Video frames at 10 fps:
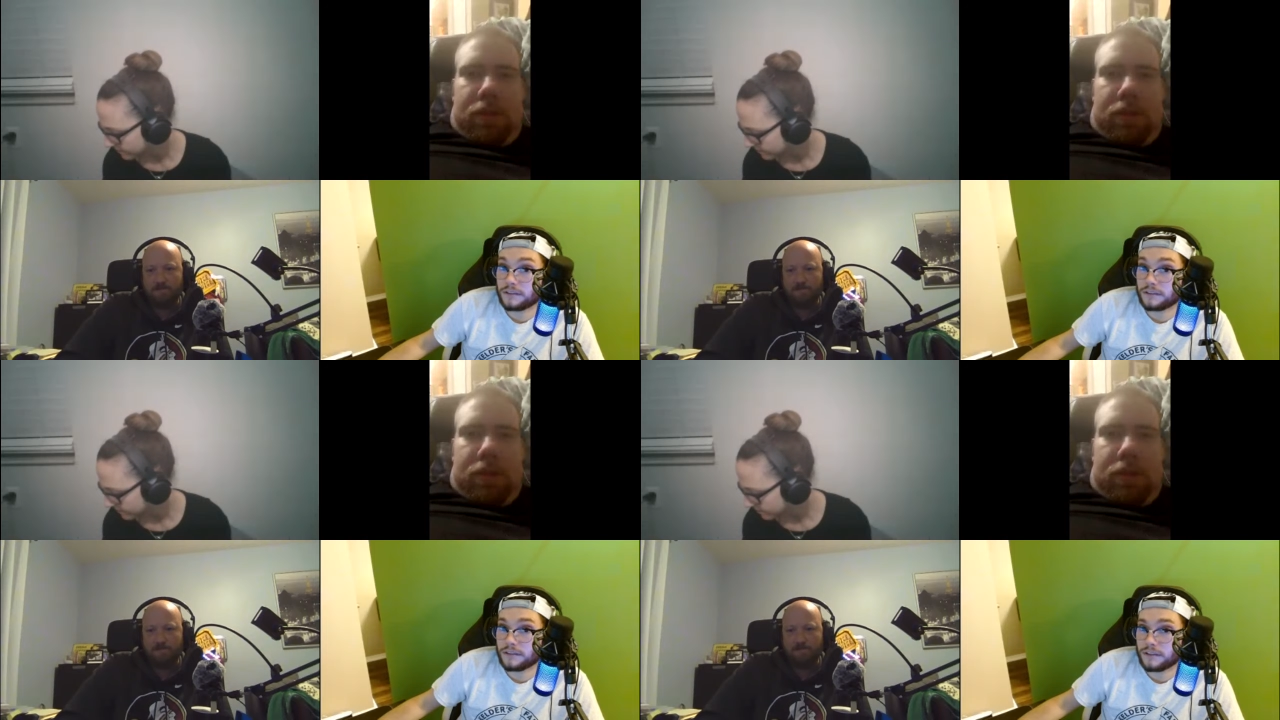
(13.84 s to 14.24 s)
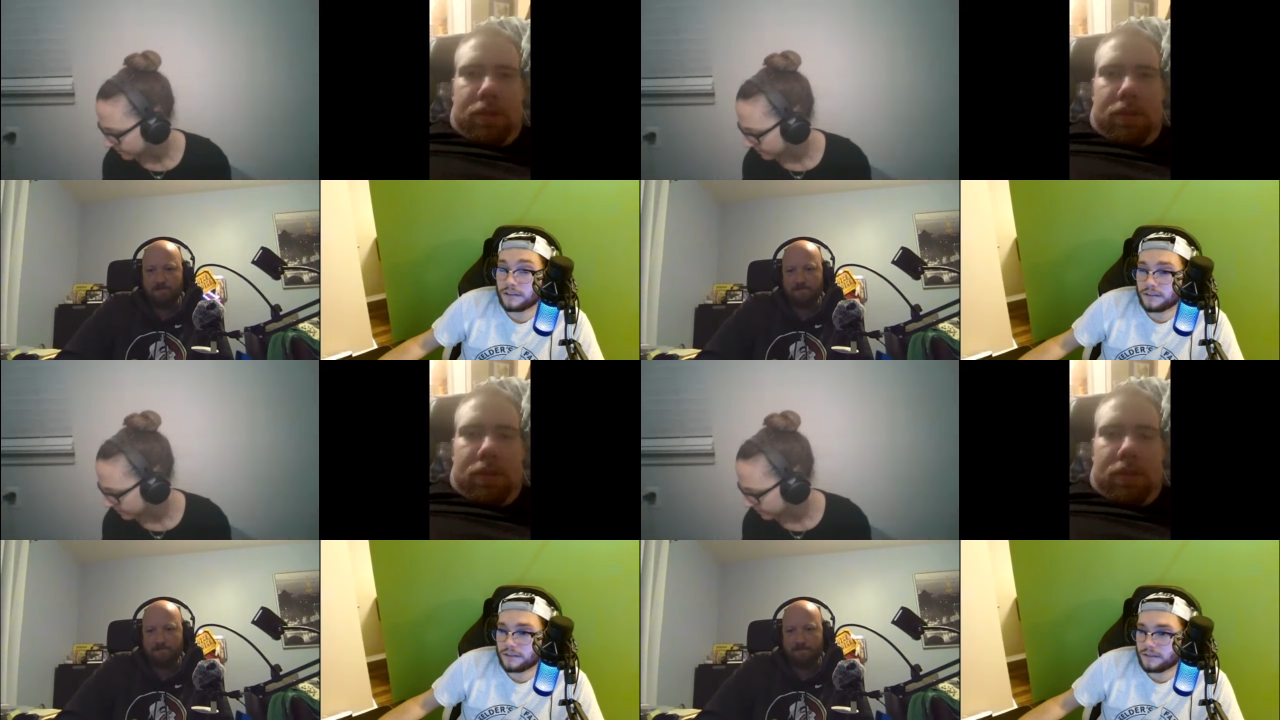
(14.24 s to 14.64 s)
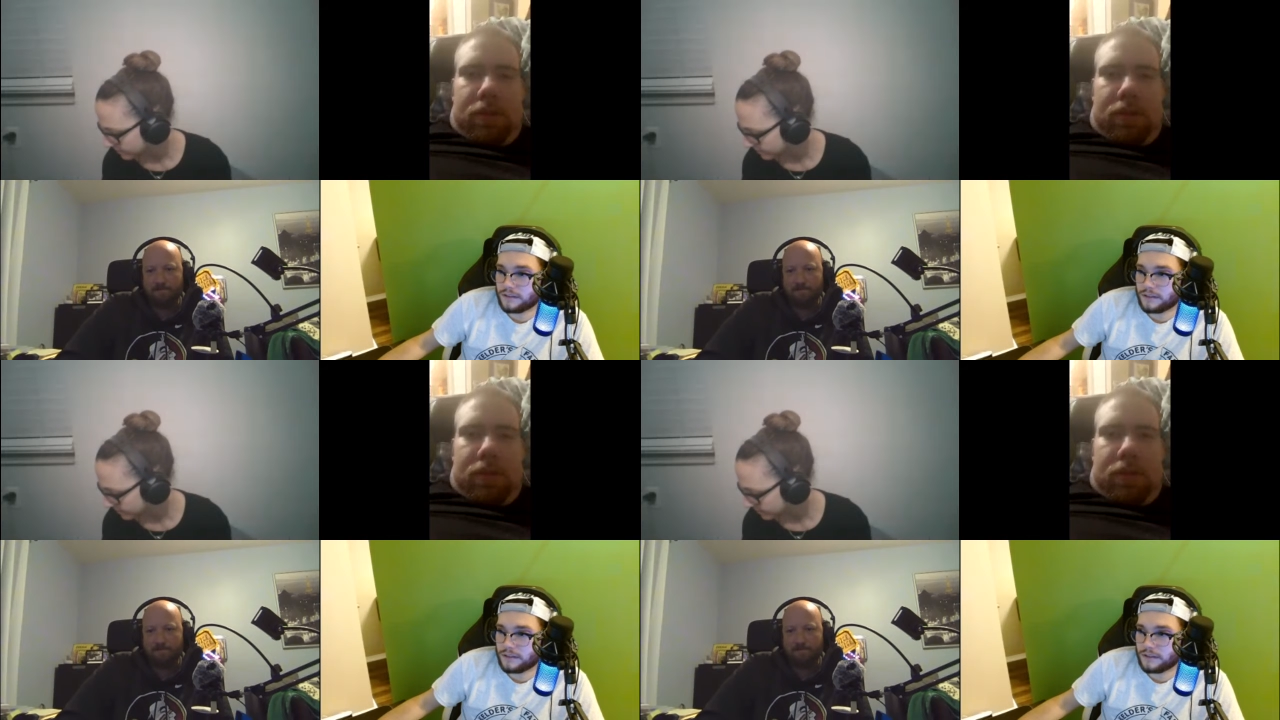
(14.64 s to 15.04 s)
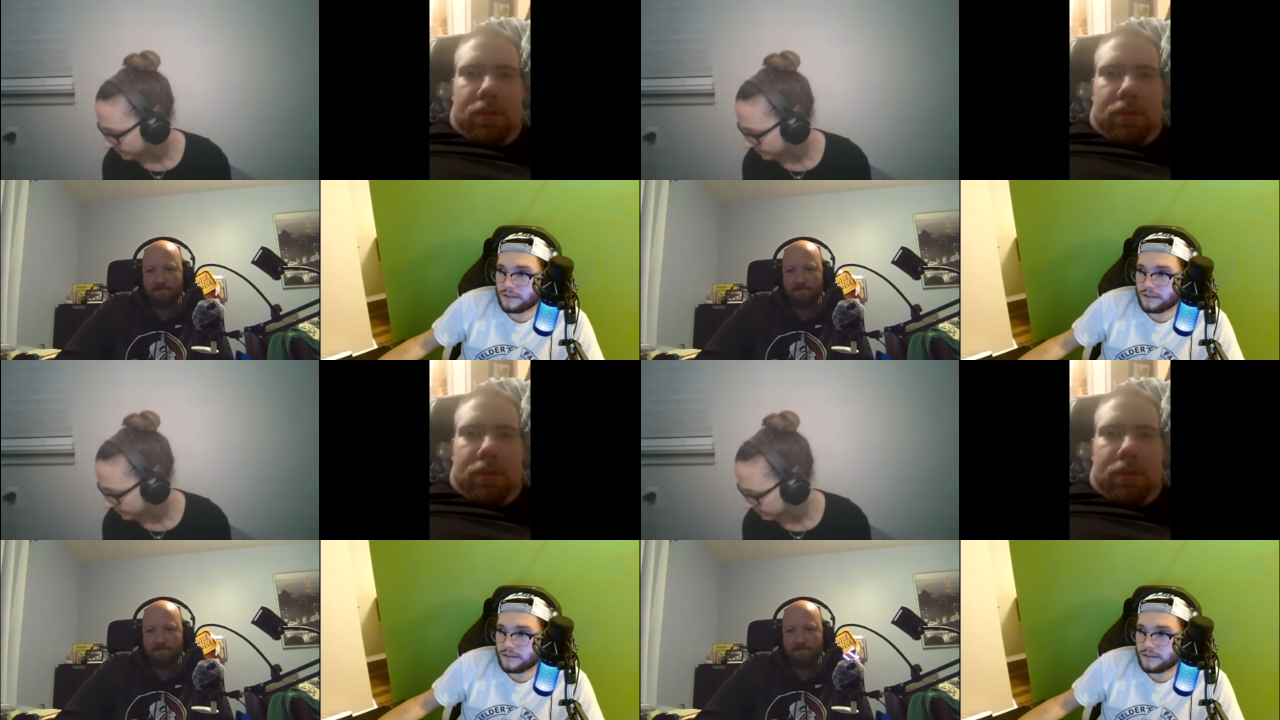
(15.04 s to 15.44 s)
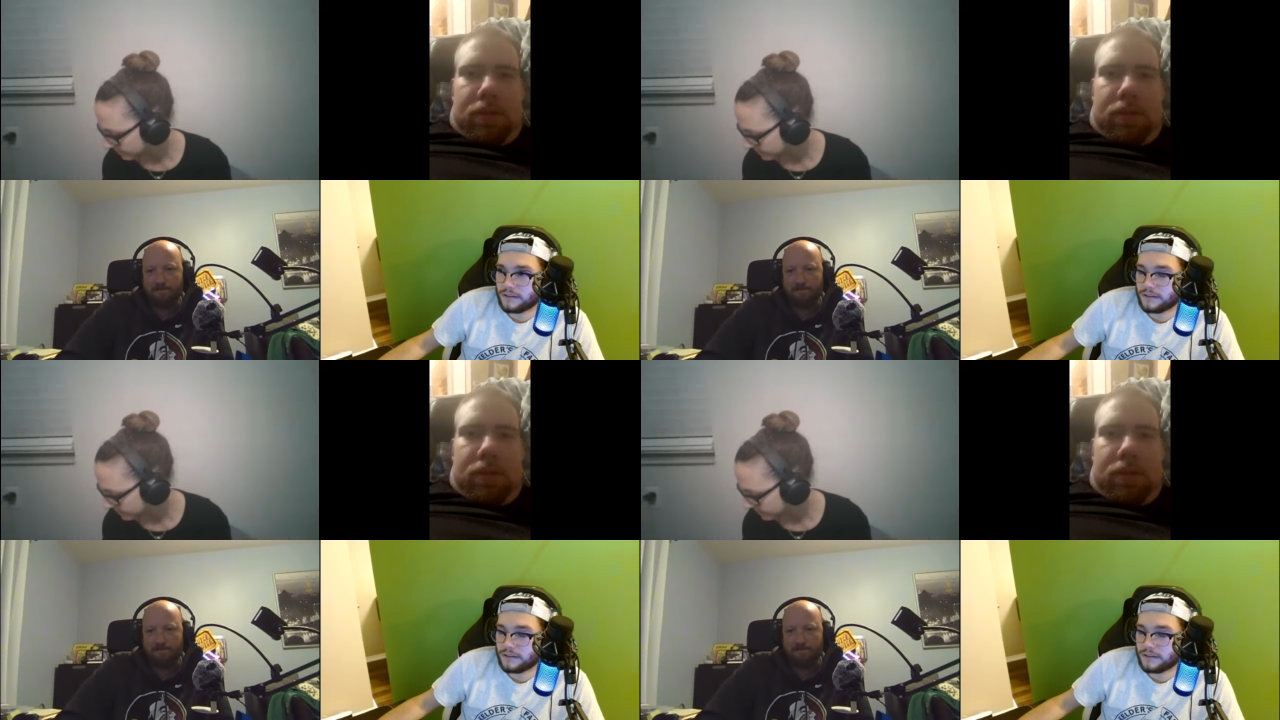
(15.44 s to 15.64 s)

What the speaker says: [no speech]